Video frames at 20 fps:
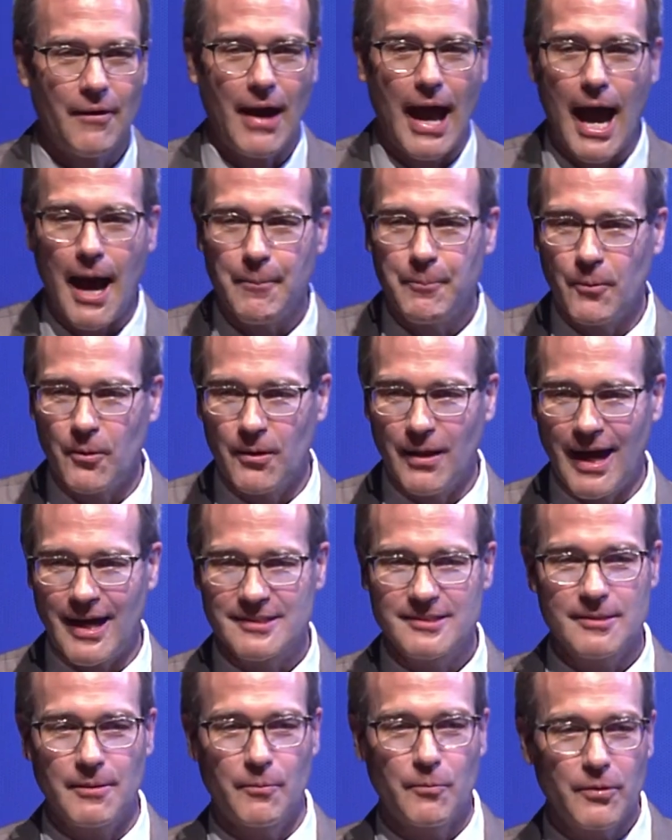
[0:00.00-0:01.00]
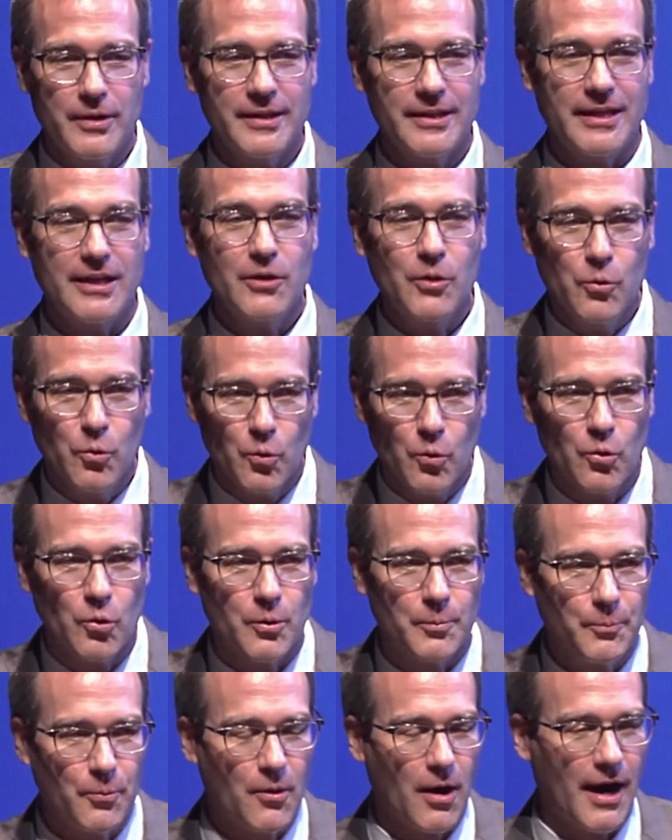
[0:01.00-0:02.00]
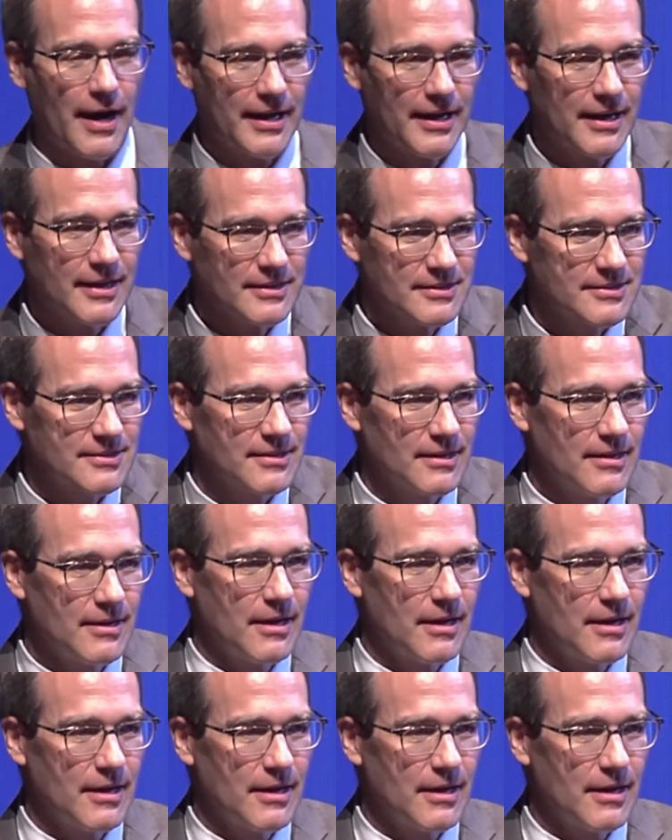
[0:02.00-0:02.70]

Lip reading: Apple has some really cool products?